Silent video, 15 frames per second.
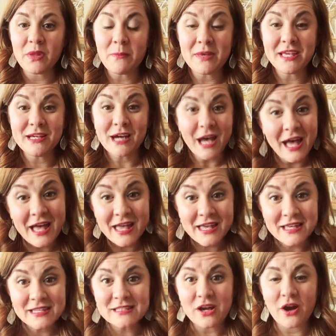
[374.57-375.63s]

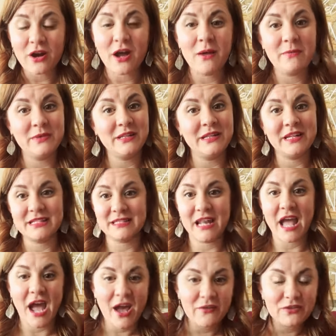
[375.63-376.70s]
Because our company doesn't
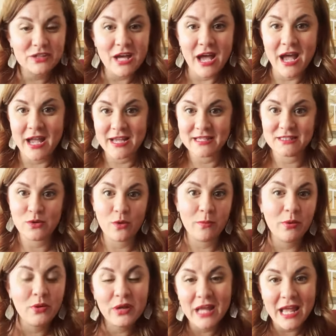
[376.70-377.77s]
advertise or
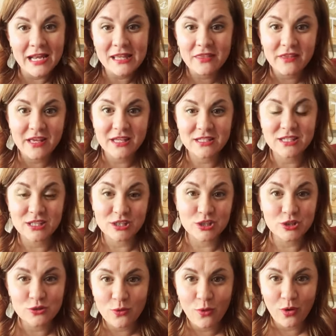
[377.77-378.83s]
put anything into
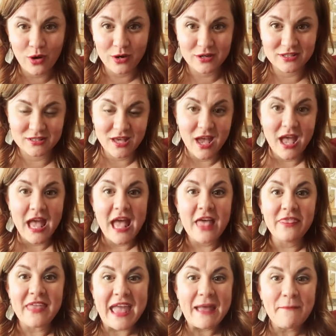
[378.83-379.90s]
stores,
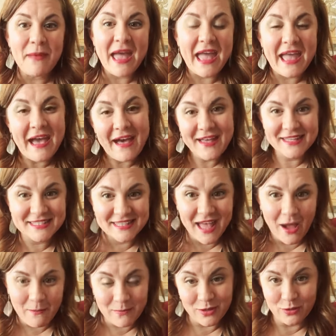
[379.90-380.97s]
they pay us
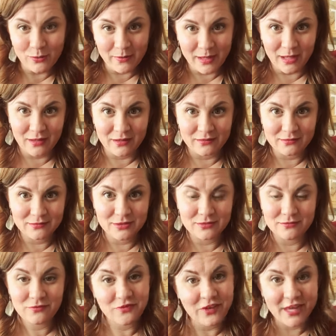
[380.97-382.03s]
that middleman
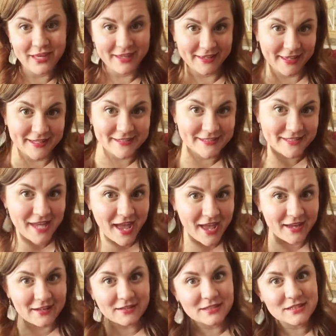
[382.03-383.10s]
fee
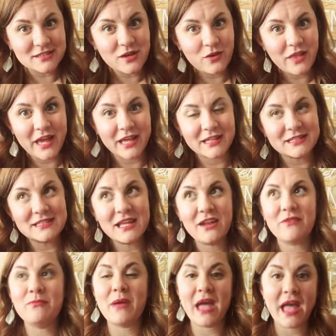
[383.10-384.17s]
instead. So like instead
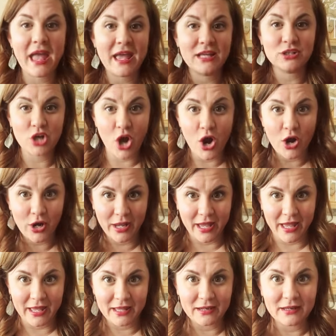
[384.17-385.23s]
of paying
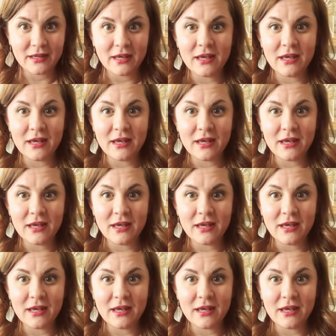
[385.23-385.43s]
Target